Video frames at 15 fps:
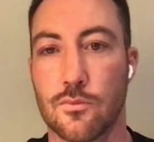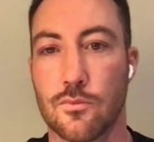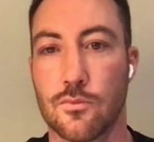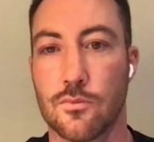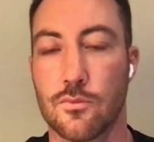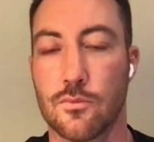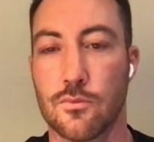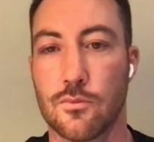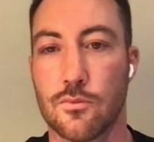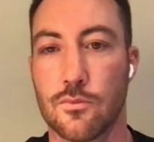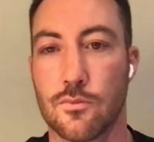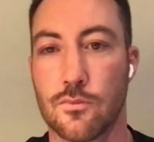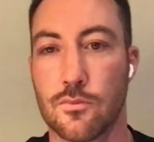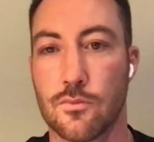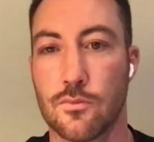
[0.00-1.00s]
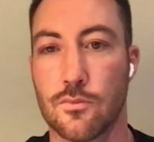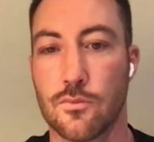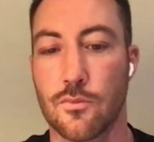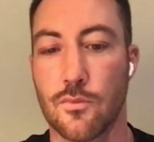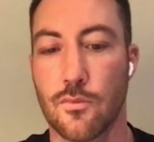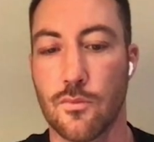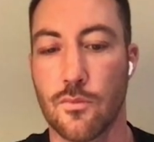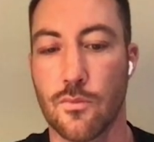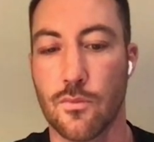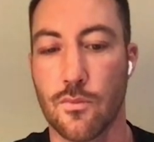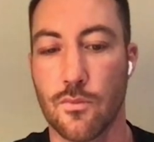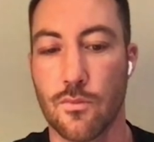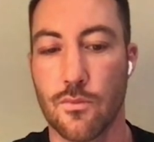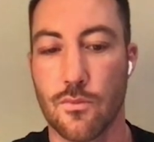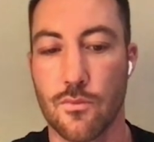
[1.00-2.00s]

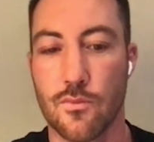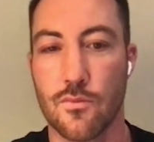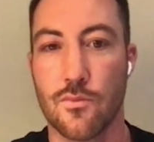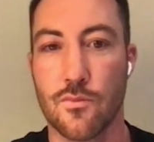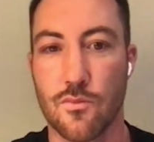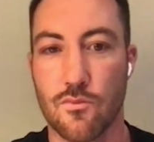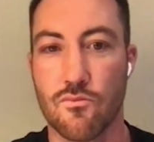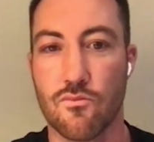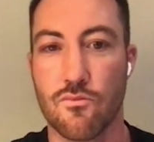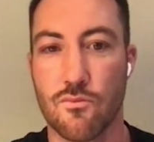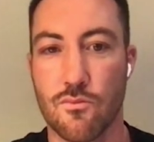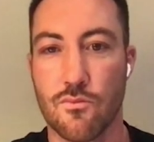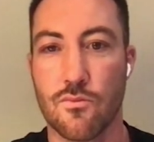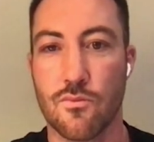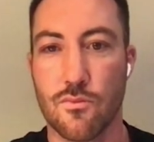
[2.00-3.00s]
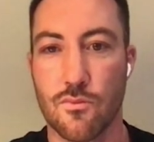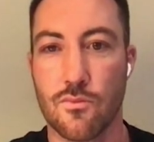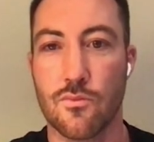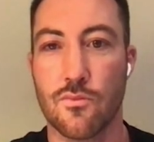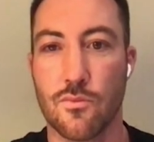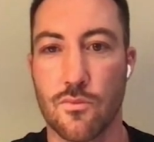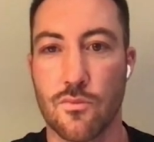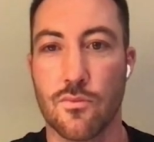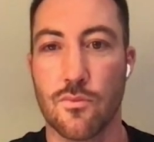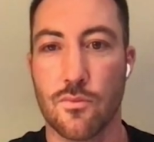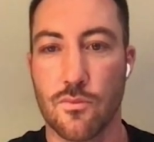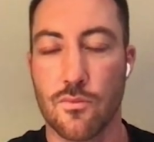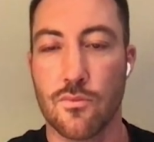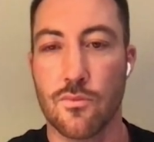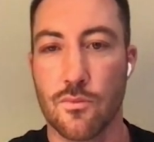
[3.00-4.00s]

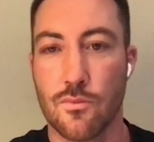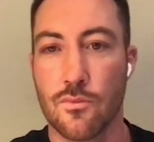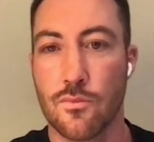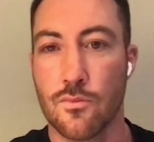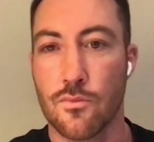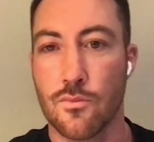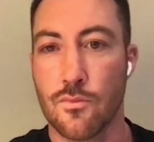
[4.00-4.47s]
The person shown says nothing.